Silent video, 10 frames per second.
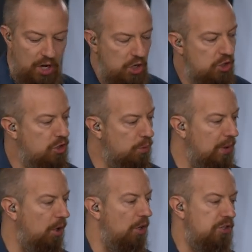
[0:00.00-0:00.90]
So there's three
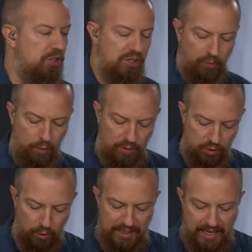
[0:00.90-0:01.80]
cards, 64,
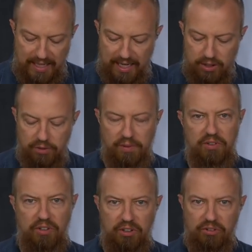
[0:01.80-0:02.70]
128, and
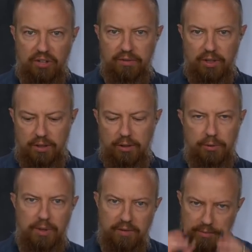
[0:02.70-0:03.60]
256. I've got all
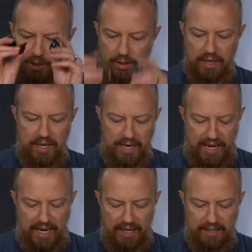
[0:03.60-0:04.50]
three of them here.
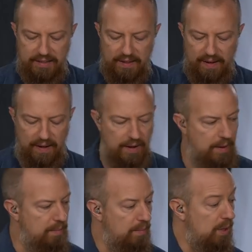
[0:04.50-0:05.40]
And uh,
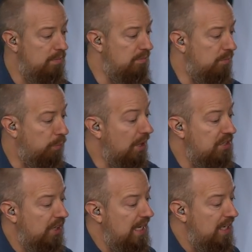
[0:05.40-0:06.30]

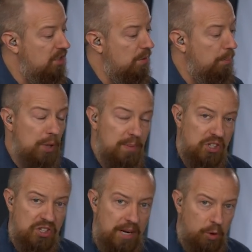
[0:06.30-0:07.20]
pricing is pretty much the
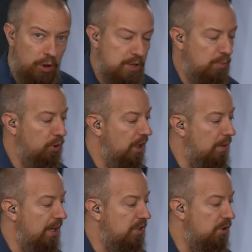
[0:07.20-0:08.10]
same across per
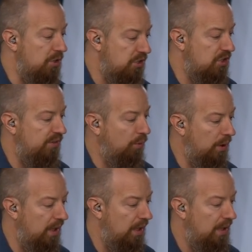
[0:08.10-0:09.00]
gigabyte. So the 64
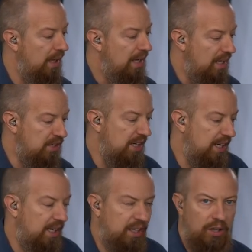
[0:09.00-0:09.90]
gig is a
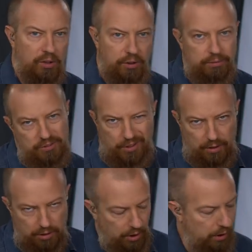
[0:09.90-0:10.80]
$99, so
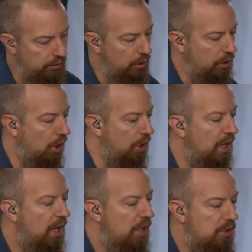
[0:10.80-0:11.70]
call it a $100 card.
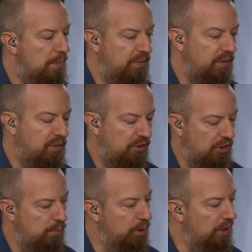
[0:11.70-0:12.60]
It's a buck
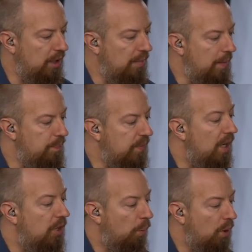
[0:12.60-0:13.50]
56 per gigabyte.
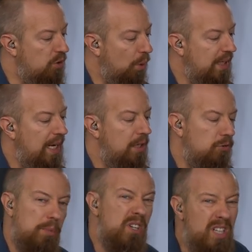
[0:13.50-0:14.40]
The 128
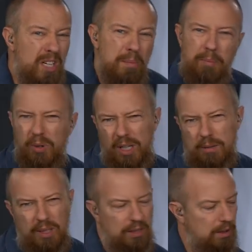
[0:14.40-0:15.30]
drops a little bit per
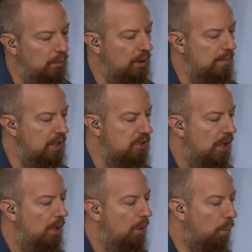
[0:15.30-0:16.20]
gigabyte, not really much.
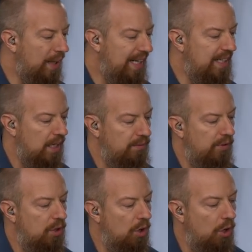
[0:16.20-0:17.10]
189 for
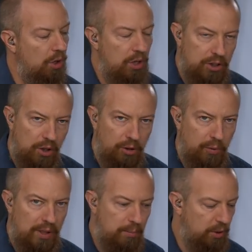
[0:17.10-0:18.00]
the card,
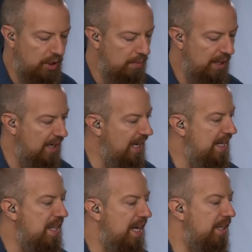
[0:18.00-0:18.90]
$1.48 per gigabyte,
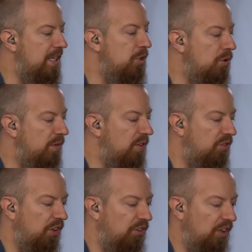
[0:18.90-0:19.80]
and then the
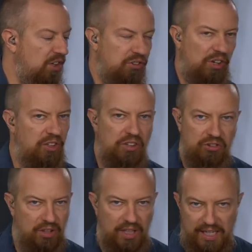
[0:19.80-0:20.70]
256 is
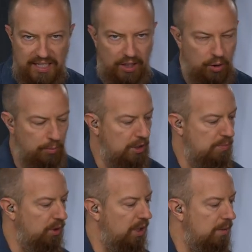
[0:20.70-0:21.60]
essentially identical price
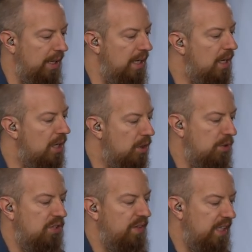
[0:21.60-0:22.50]
per gigabyte.
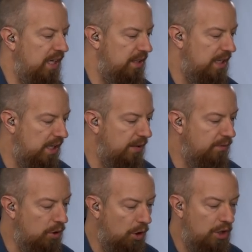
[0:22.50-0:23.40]
379.99 for
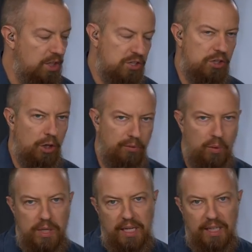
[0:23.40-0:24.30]
the card, it's
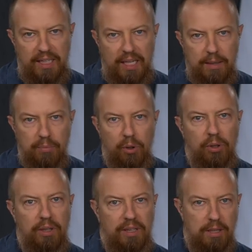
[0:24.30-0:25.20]
$1.48 again per
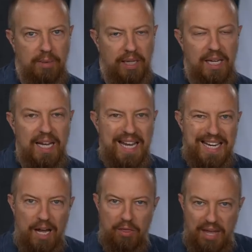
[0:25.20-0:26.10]
gigabyte.
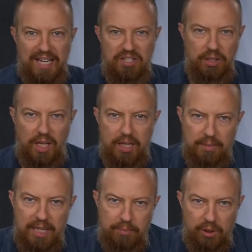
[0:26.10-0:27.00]
Now that is a lot of
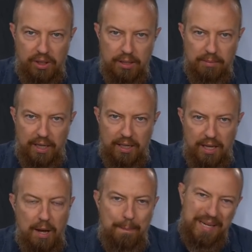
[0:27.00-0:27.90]
money per gigabyte
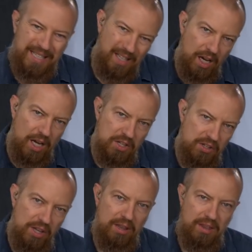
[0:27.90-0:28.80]
because
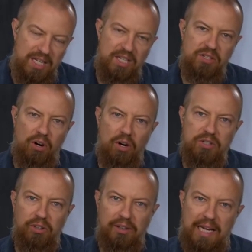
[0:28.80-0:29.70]
these cards
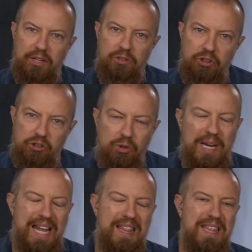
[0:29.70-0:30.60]
allow you to shoot
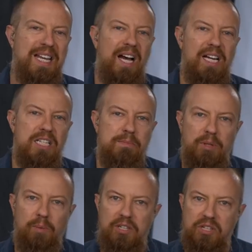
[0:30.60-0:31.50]
at the highest
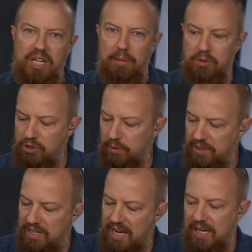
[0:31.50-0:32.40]
bit rates the cameras are doing
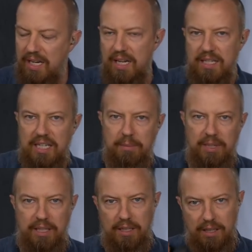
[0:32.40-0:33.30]
today,
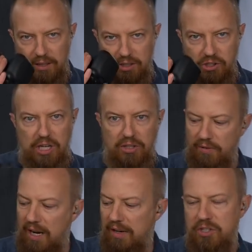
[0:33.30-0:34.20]
namely the
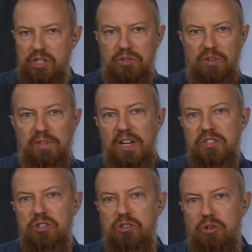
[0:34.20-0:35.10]
GH5 and
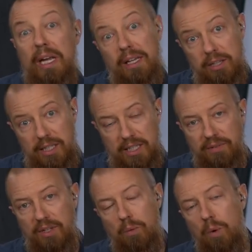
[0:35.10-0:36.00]
GH5S and the
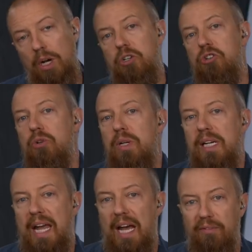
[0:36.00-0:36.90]
EVA1
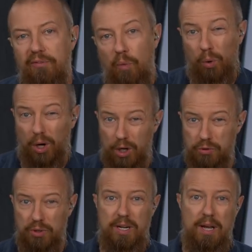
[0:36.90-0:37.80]
shooting at
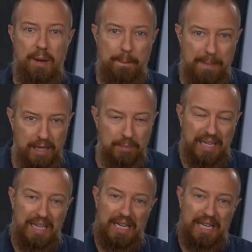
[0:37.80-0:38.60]
400 megabit.